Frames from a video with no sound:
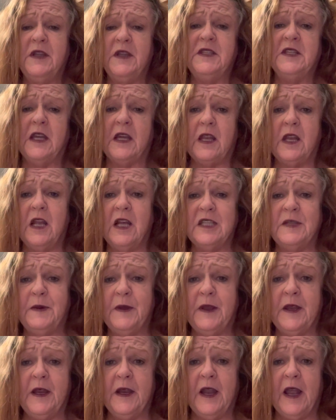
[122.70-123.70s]
second
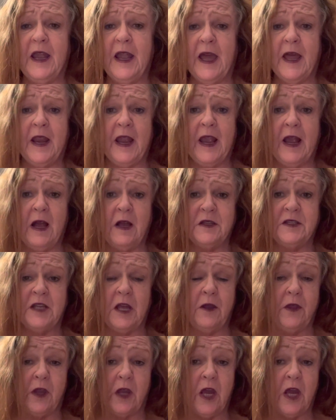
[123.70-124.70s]
husband and I had a house out
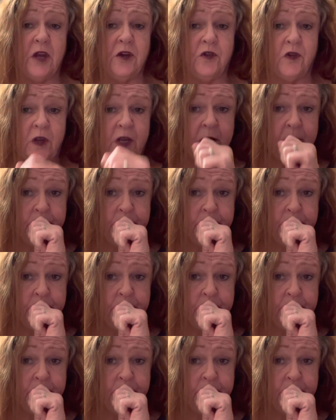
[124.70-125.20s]
in the country,